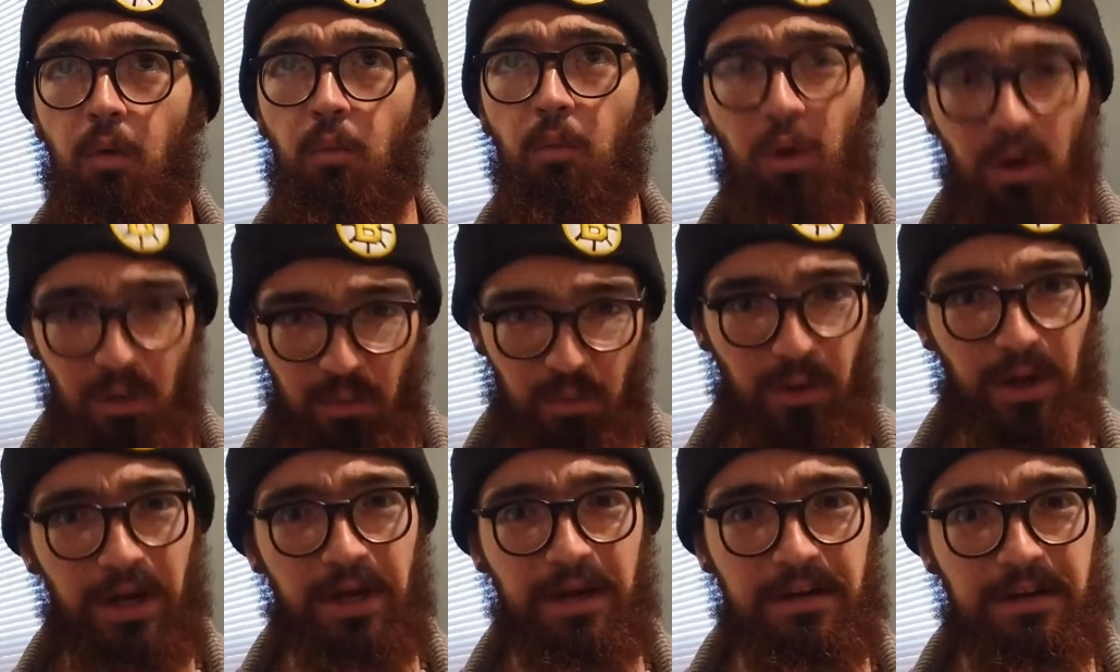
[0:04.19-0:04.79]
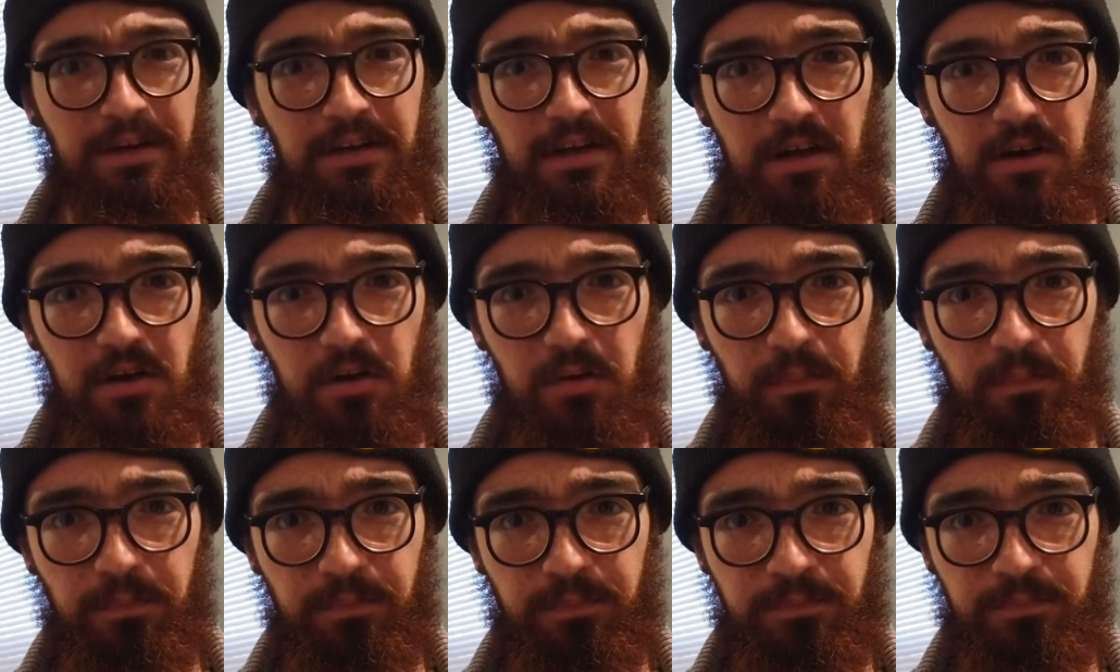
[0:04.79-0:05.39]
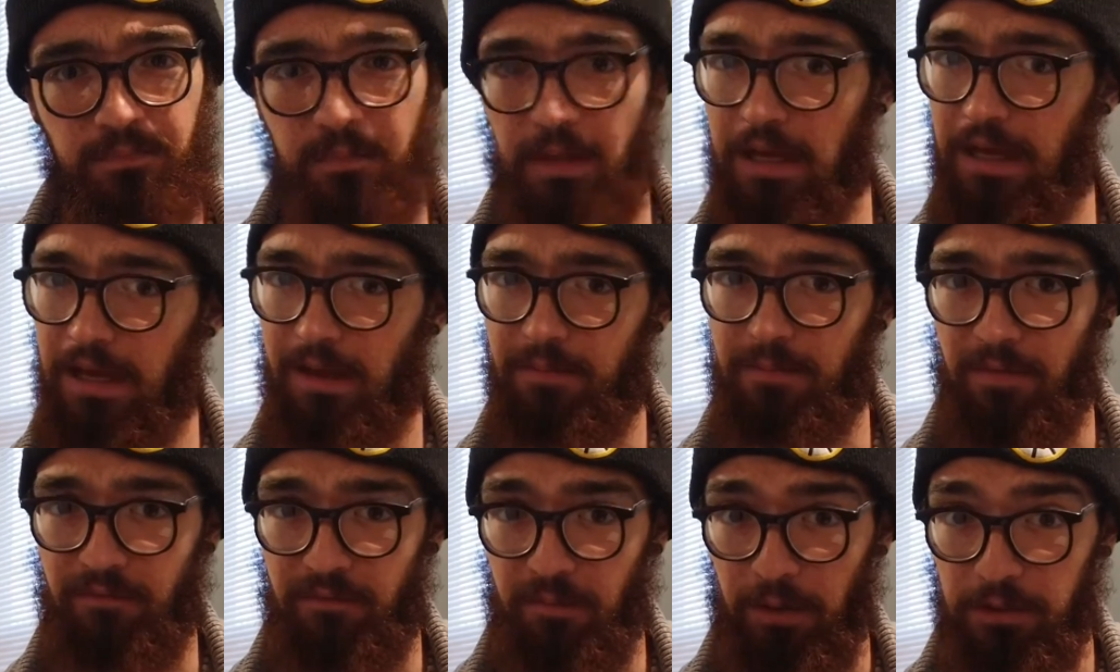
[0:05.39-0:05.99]
What we're gonna do,
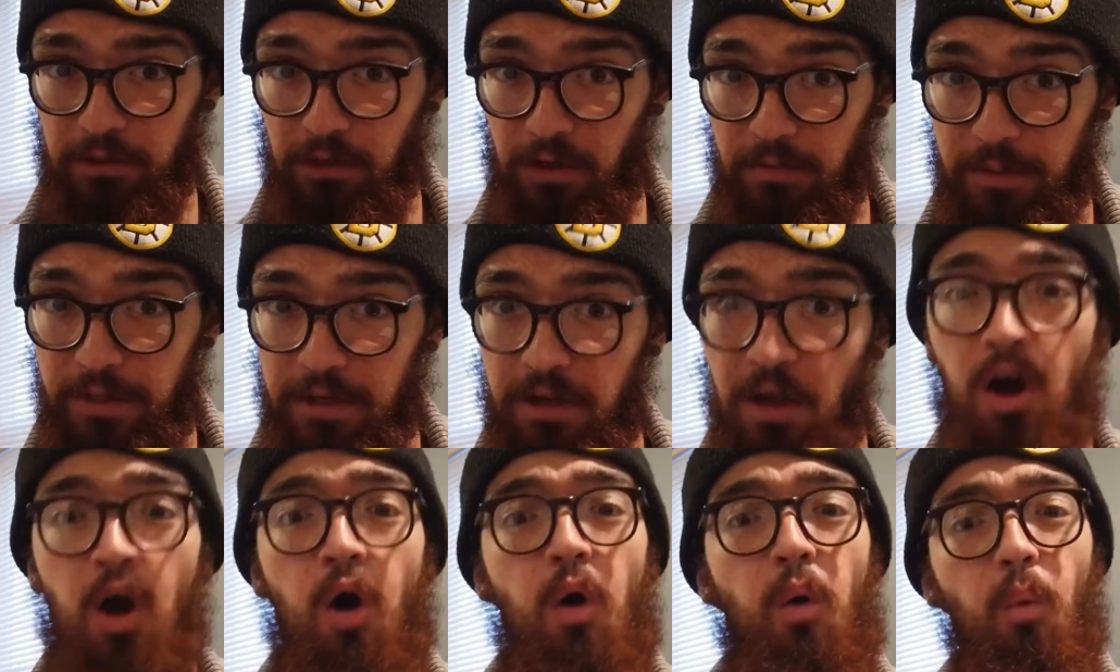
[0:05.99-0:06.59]
I'm gonna be determined.